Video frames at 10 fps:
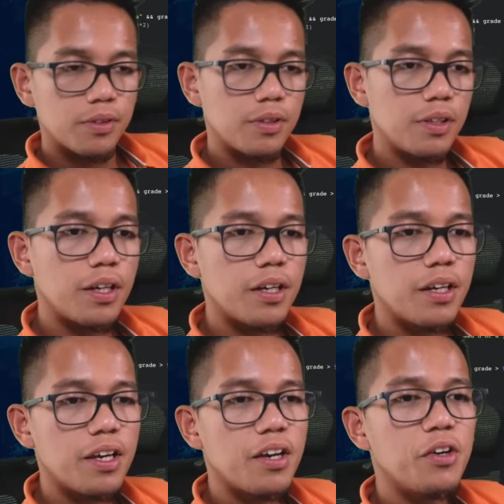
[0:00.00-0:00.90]

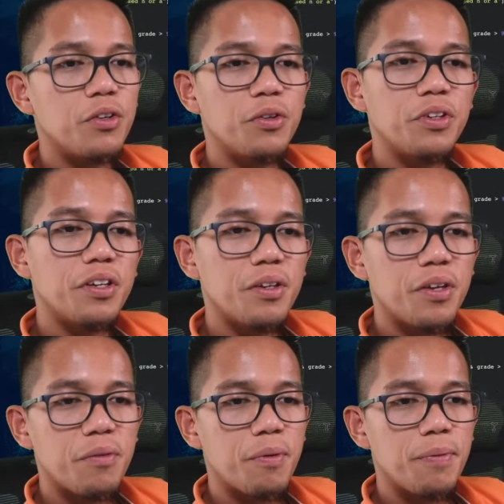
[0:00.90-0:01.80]
Yeah. Oh,
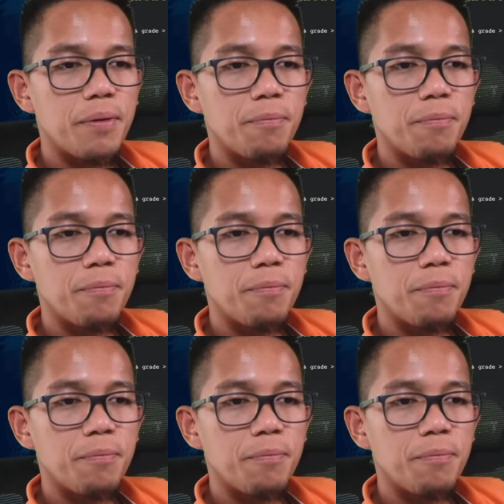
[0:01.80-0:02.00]
yeah. My bad.